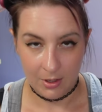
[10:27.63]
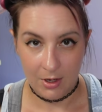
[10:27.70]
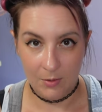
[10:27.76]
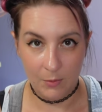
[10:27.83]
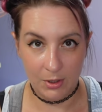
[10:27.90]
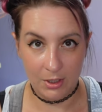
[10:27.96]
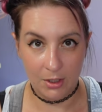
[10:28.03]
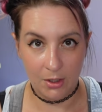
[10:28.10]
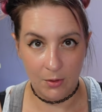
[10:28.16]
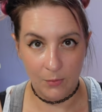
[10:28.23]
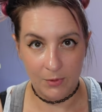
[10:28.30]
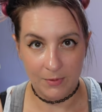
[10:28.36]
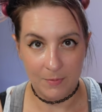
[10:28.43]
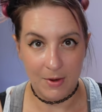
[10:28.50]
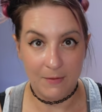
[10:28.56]
and we're going to go
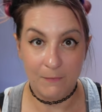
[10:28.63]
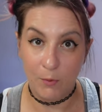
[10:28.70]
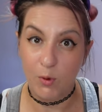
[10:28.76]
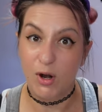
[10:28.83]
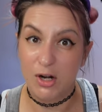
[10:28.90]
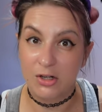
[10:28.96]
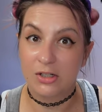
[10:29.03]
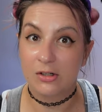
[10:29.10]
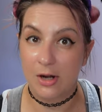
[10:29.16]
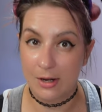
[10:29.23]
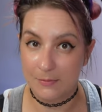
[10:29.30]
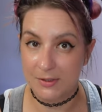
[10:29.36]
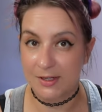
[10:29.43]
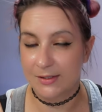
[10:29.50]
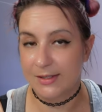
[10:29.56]
with my 400
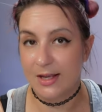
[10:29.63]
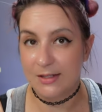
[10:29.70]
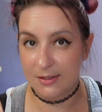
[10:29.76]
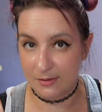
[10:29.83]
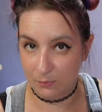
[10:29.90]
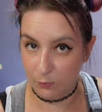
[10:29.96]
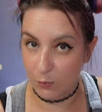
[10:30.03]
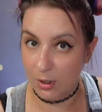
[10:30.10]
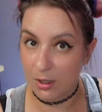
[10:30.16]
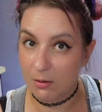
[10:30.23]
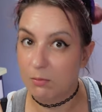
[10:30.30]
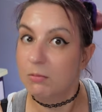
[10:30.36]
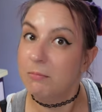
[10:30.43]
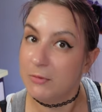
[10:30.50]
grams because that's where